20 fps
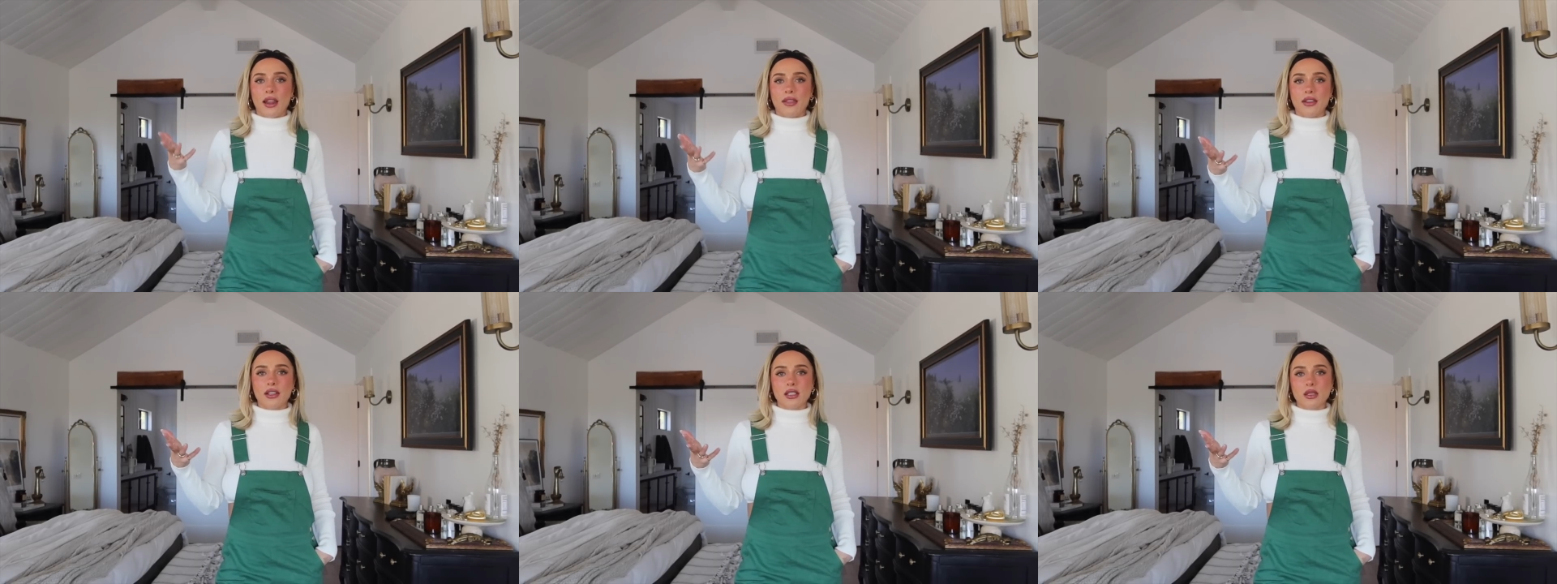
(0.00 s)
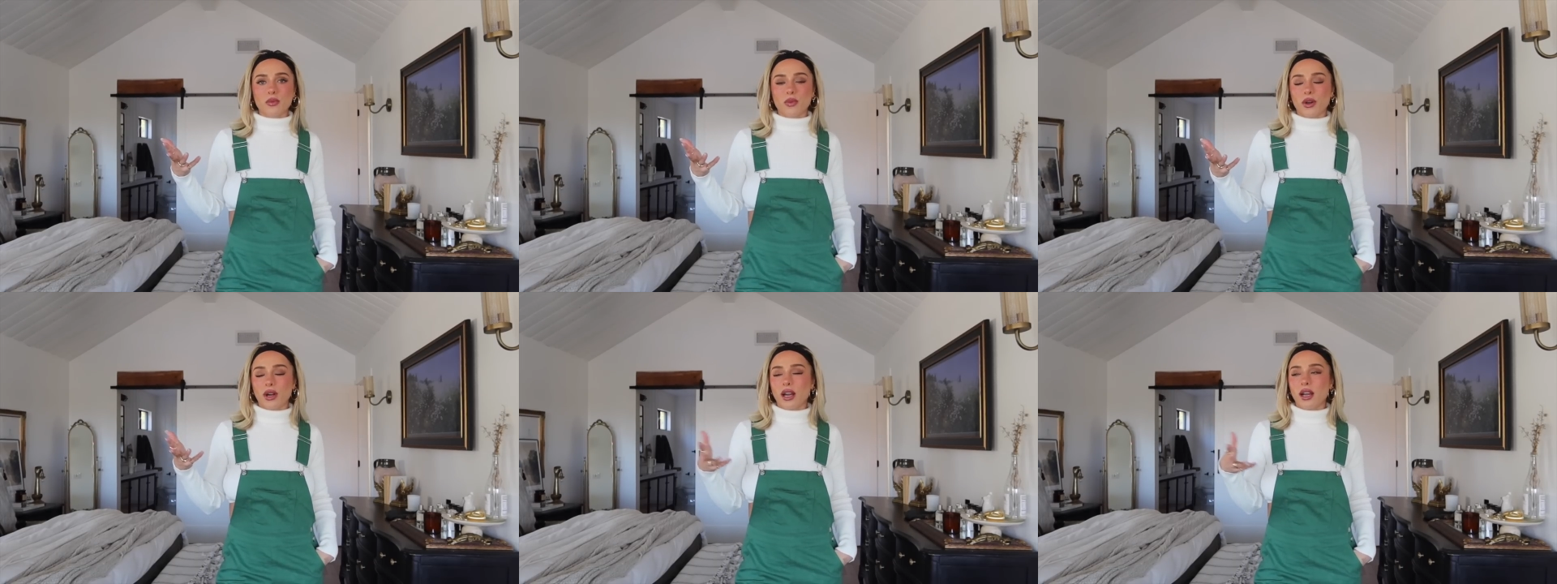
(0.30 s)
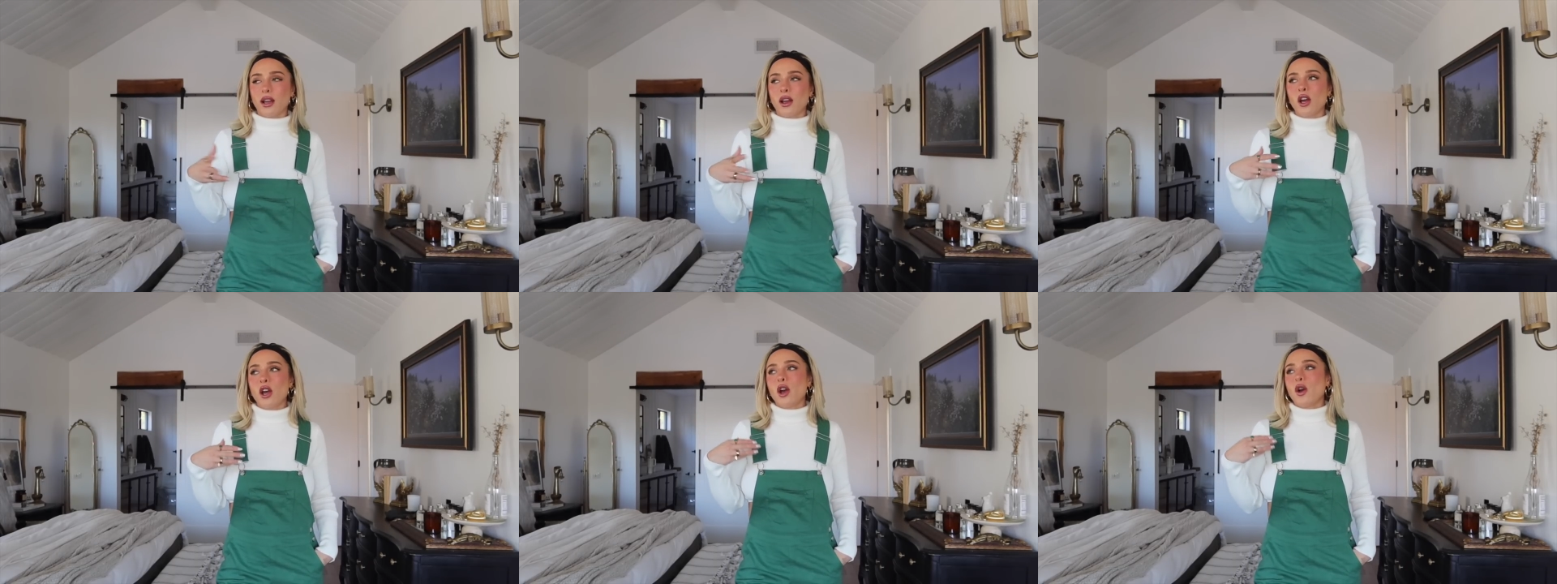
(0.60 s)
and the
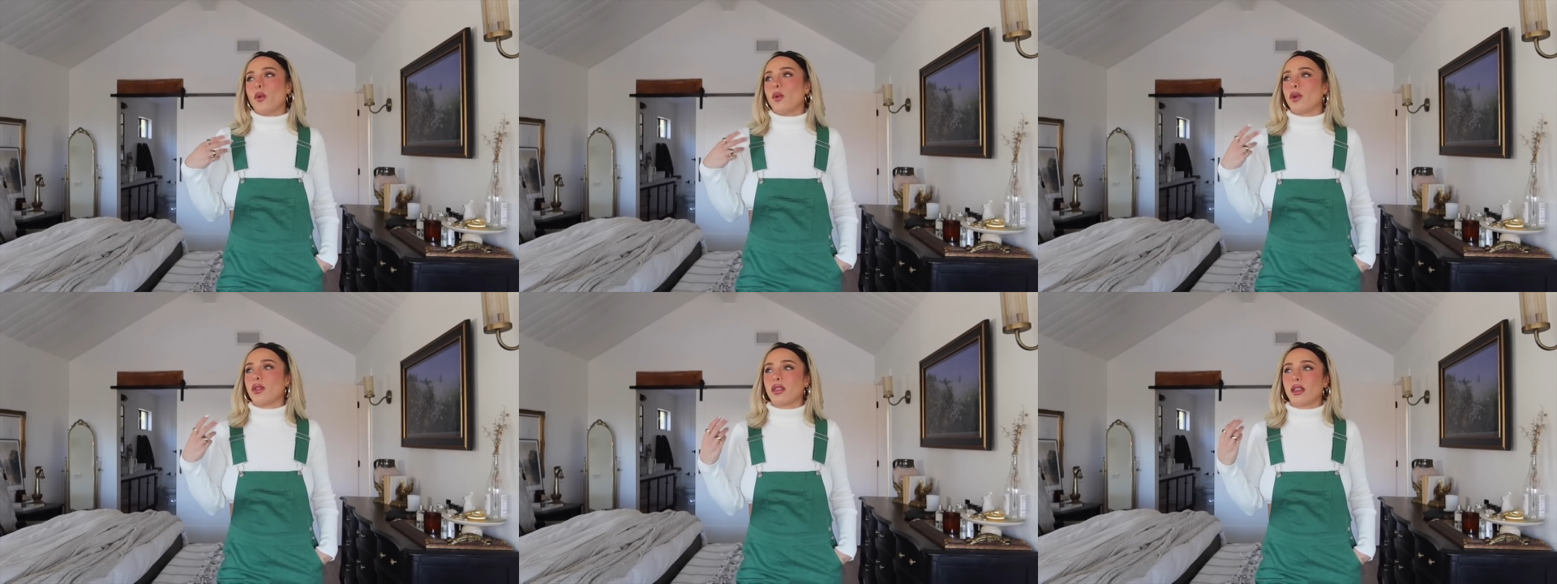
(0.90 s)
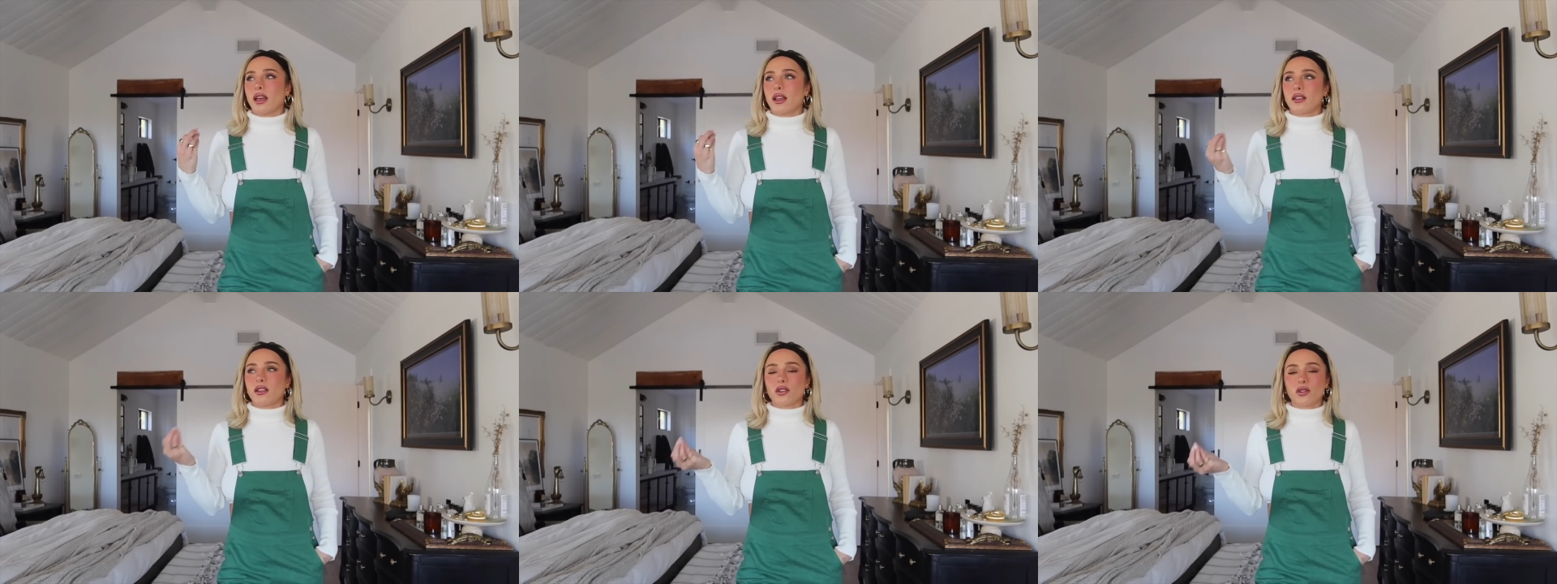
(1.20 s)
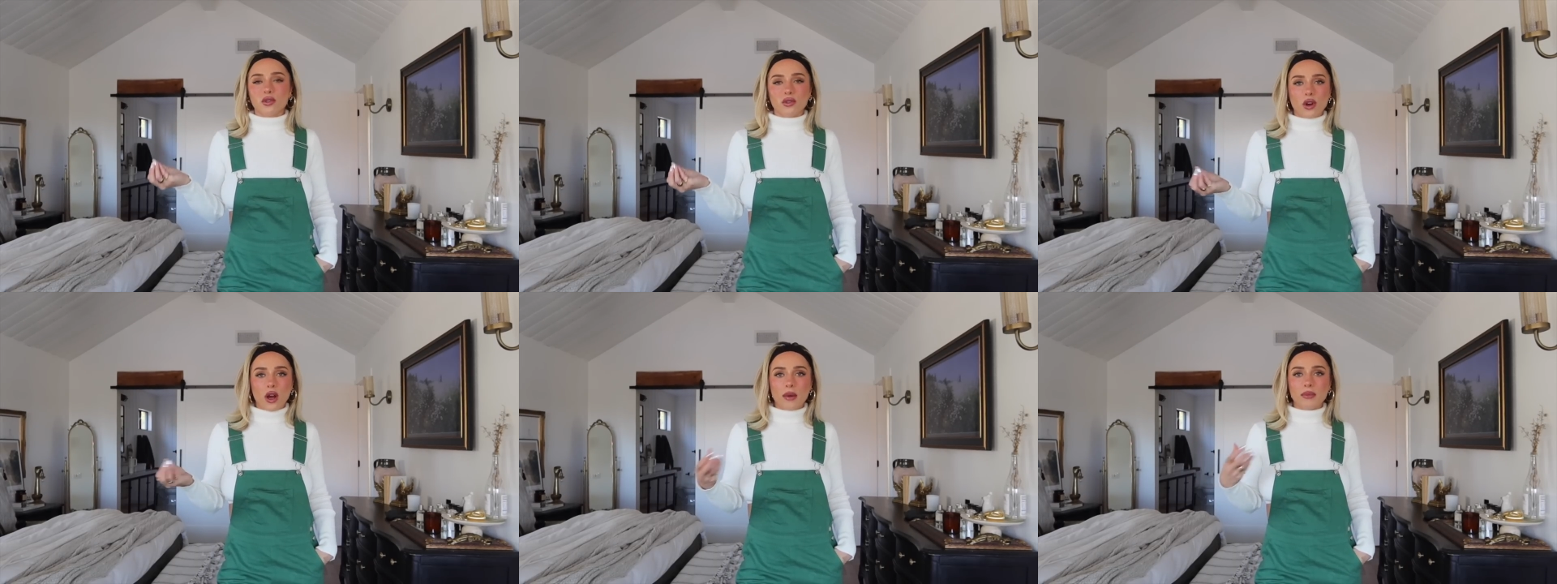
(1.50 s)
spring with like
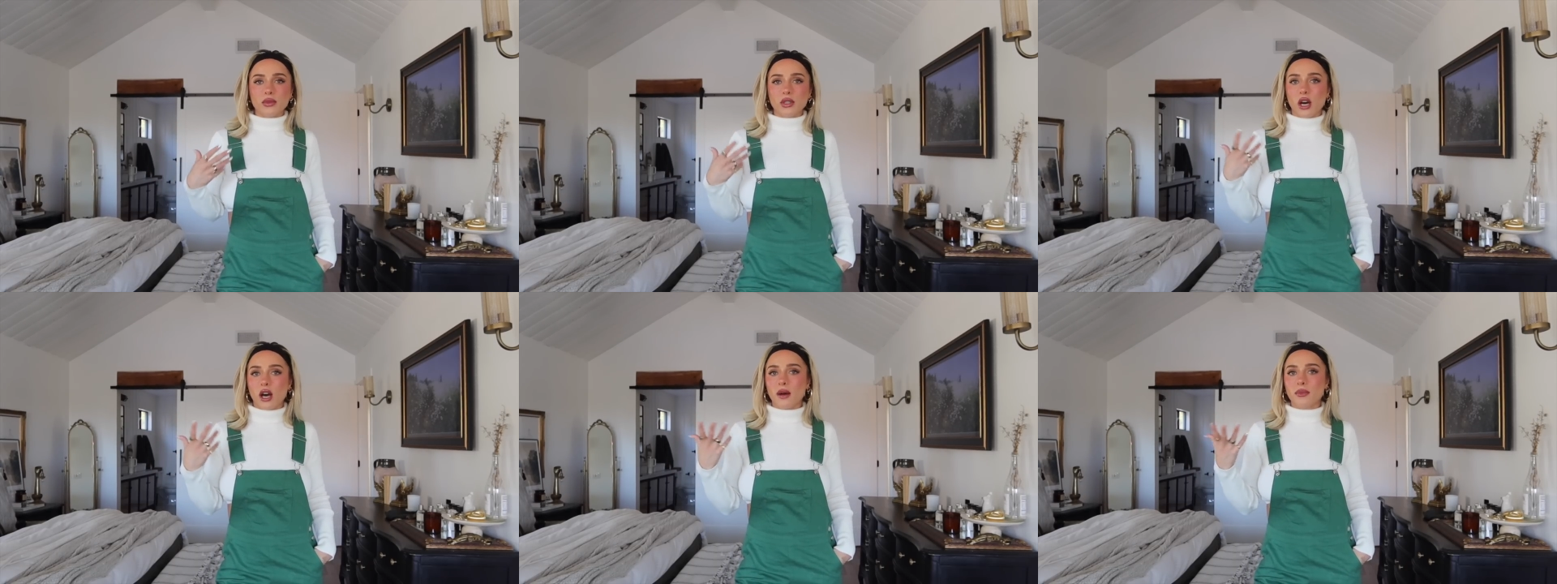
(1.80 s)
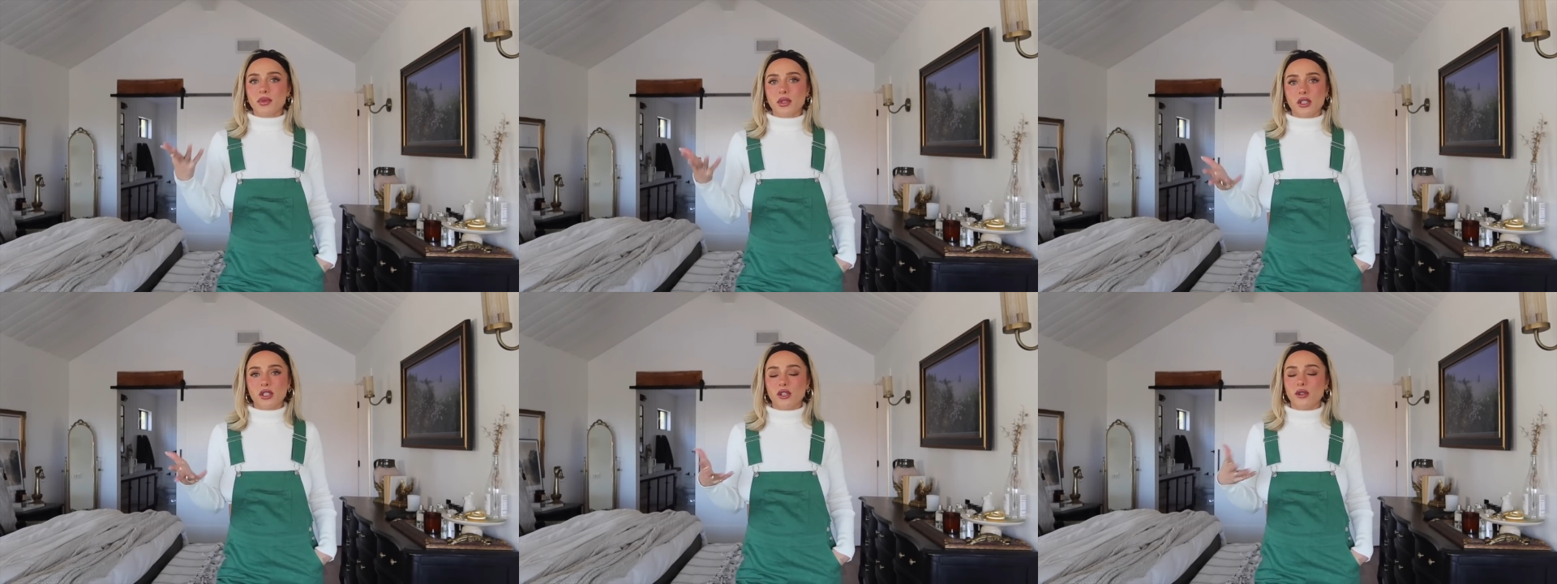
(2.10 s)
little crop tops,